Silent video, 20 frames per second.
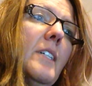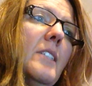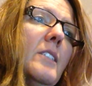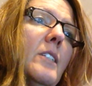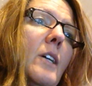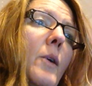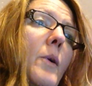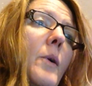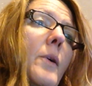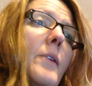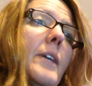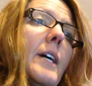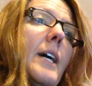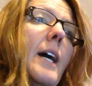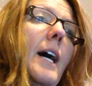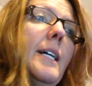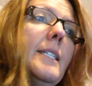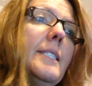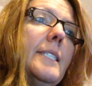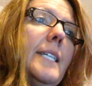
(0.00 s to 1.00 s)
So the
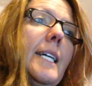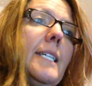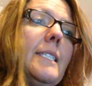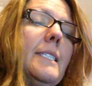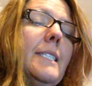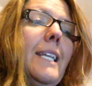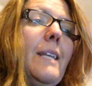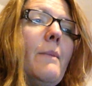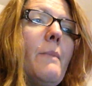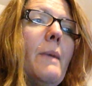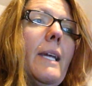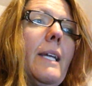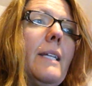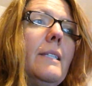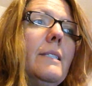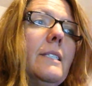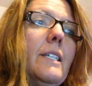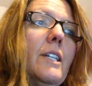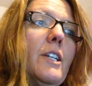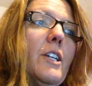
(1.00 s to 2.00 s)
context need to be
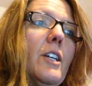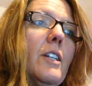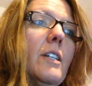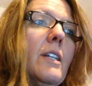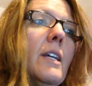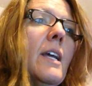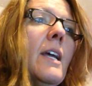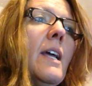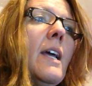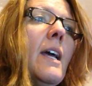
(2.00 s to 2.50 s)
considered,